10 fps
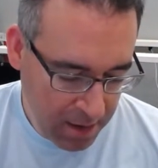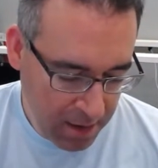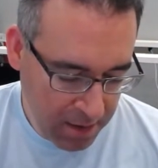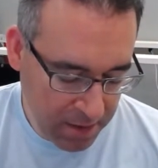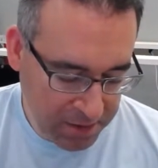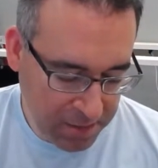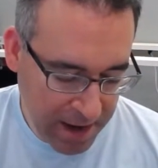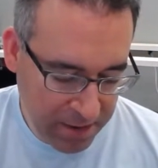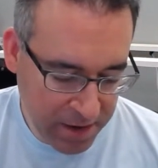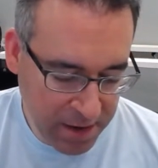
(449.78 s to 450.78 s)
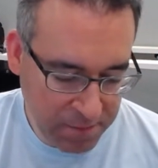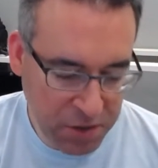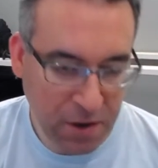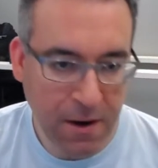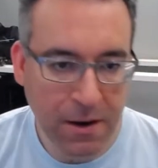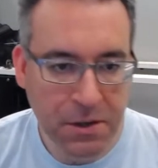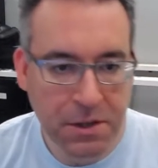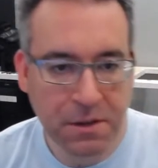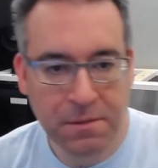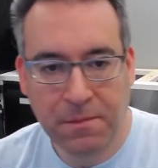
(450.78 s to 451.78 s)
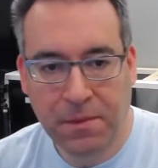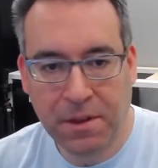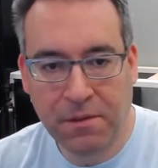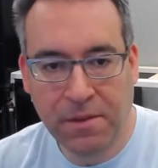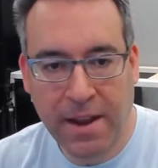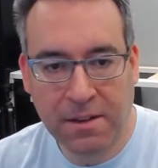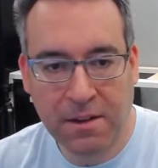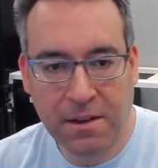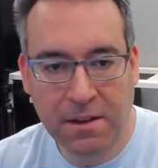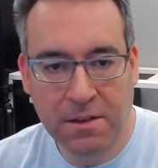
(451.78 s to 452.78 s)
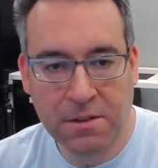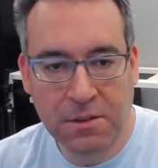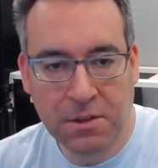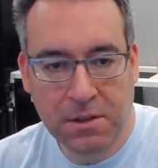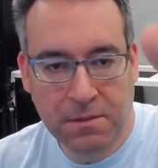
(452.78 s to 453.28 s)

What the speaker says: Does the battery come charged? In fact, it does.